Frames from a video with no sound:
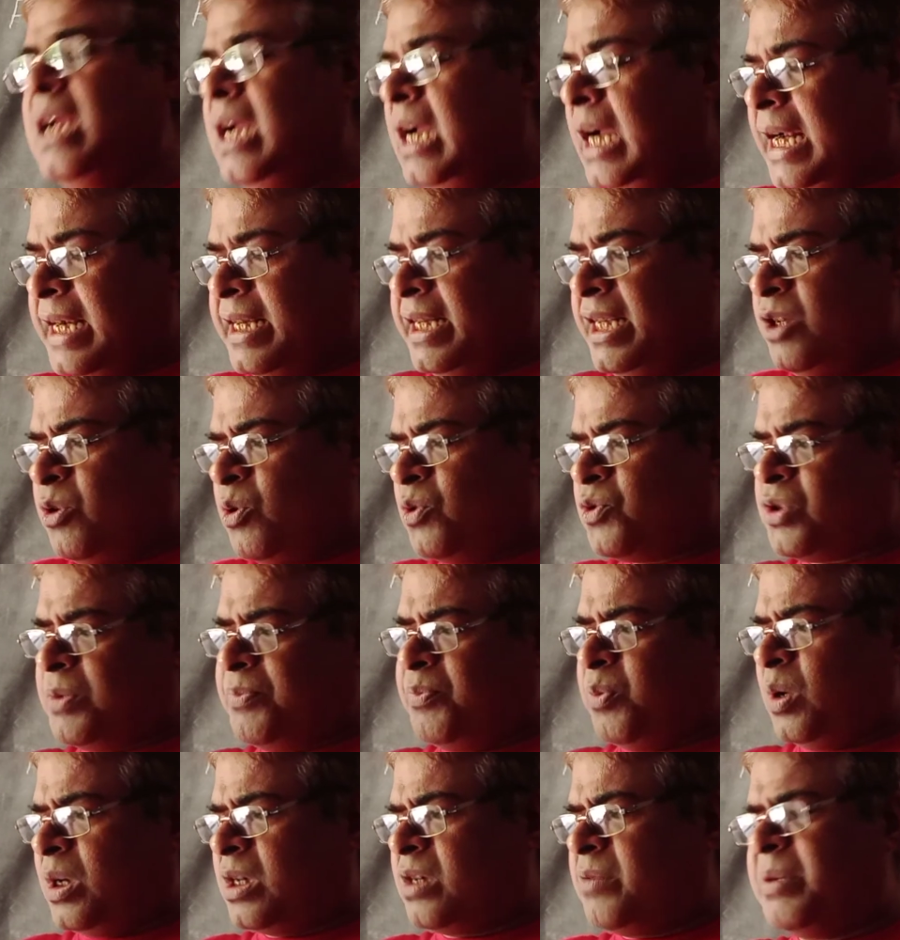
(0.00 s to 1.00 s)
And he also
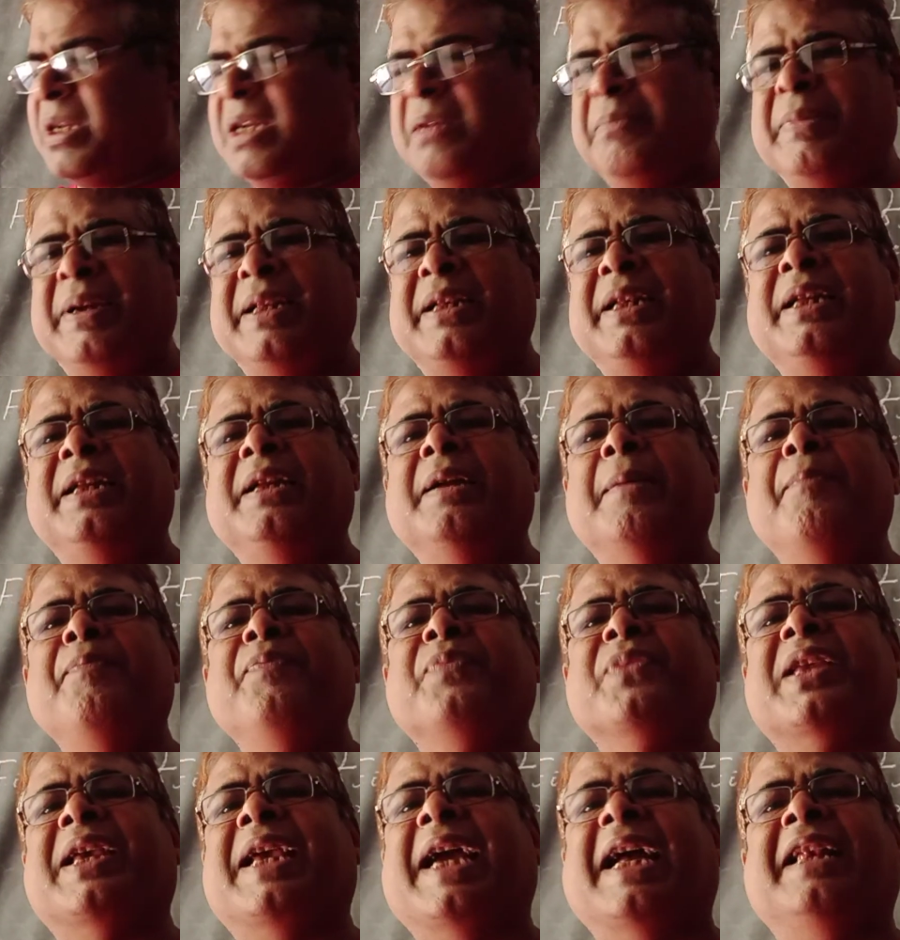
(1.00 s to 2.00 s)
fought very, very
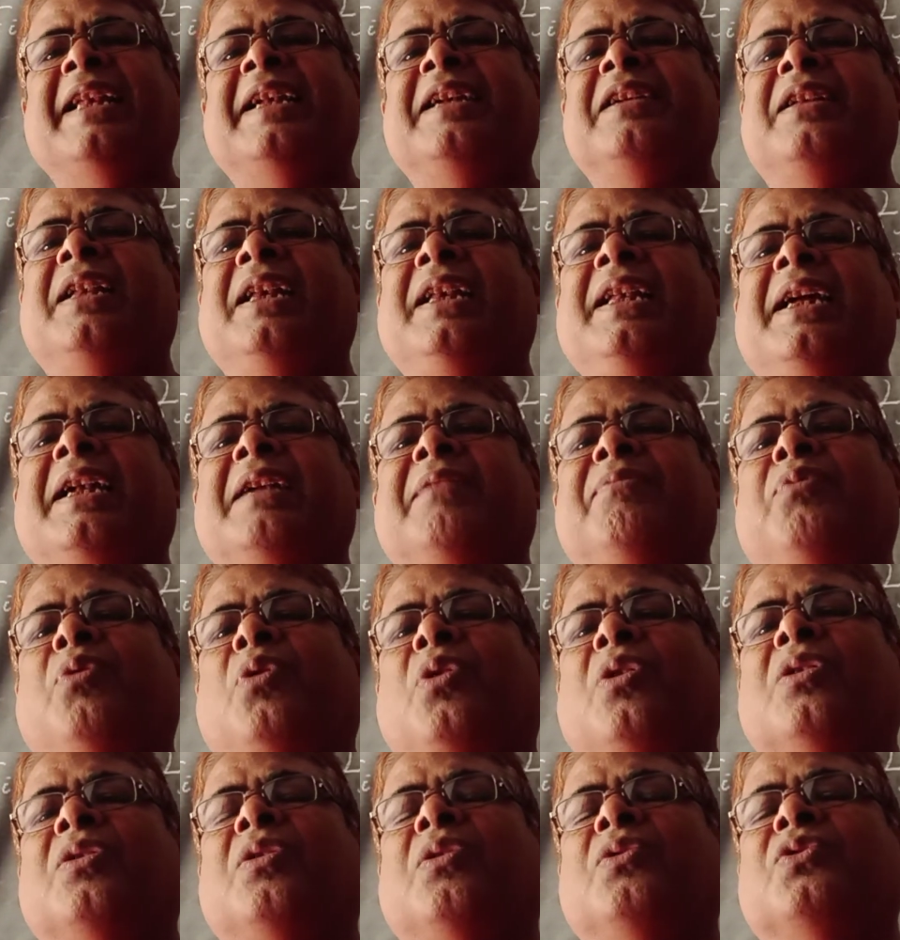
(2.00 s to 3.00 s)
gallantly and
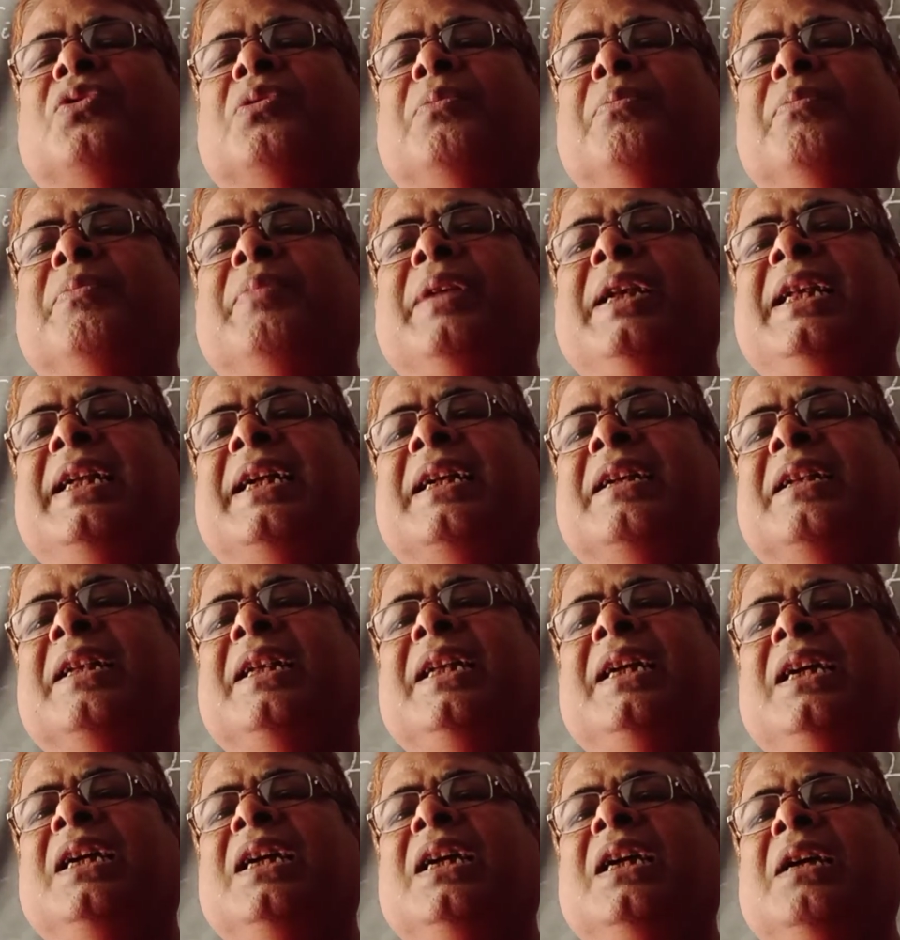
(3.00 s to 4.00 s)
fought also
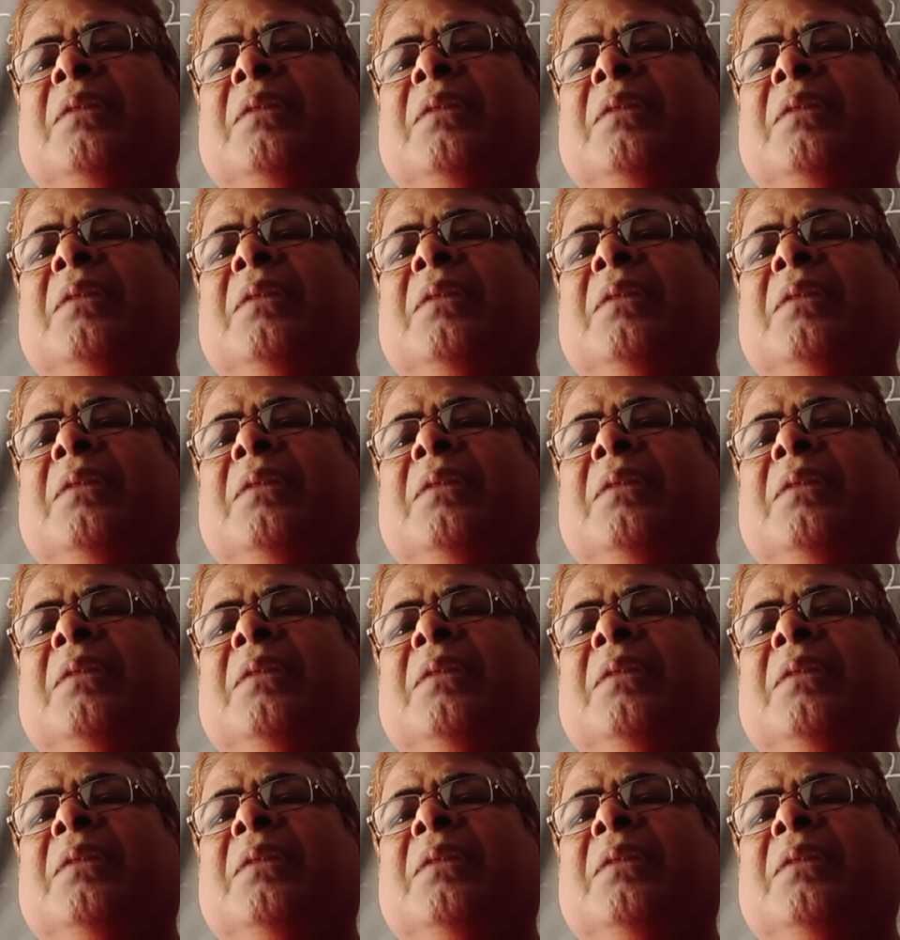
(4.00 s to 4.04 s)
brilliantly.